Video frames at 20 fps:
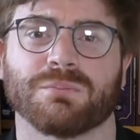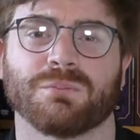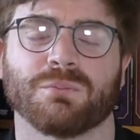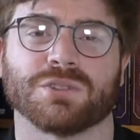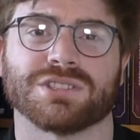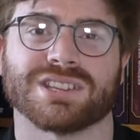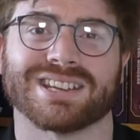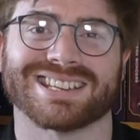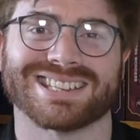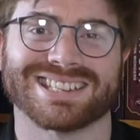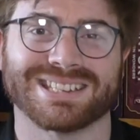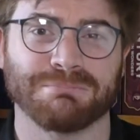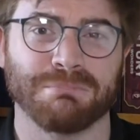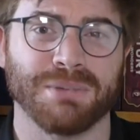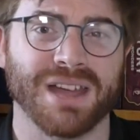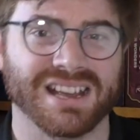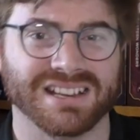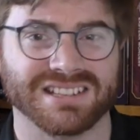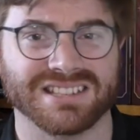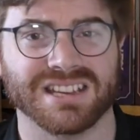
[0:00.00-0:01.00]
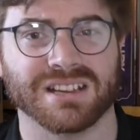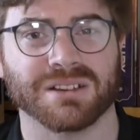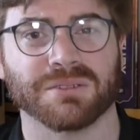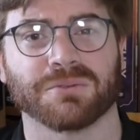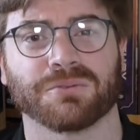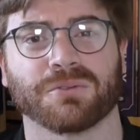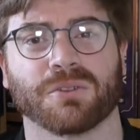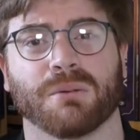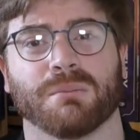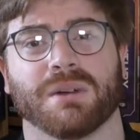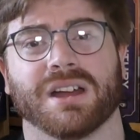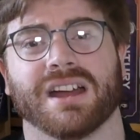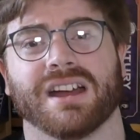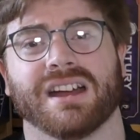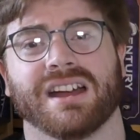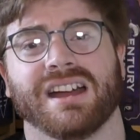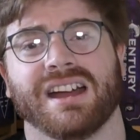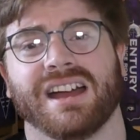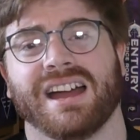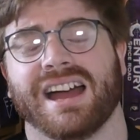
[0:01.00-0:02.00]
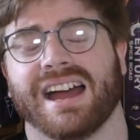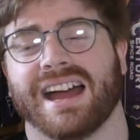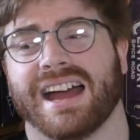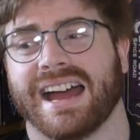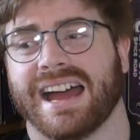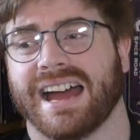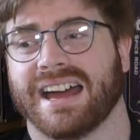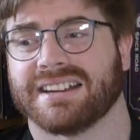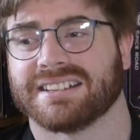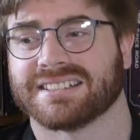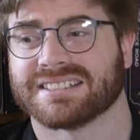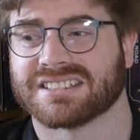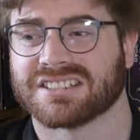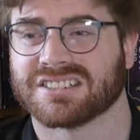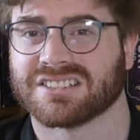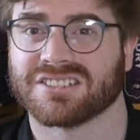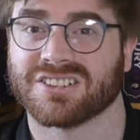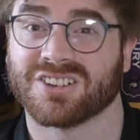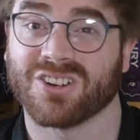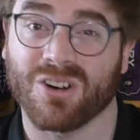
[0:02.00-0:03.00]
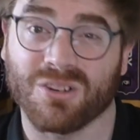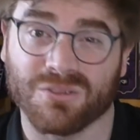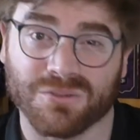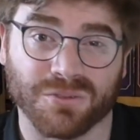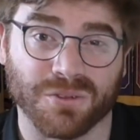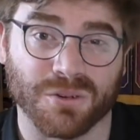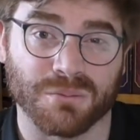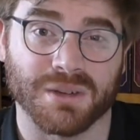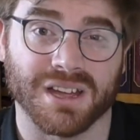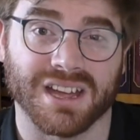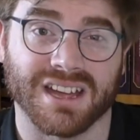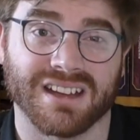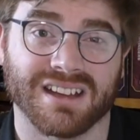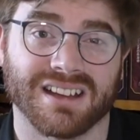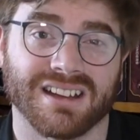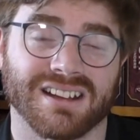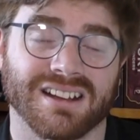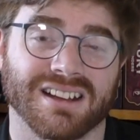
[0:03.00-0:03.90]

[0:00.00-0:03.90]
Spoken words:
was expecting from it and got from it,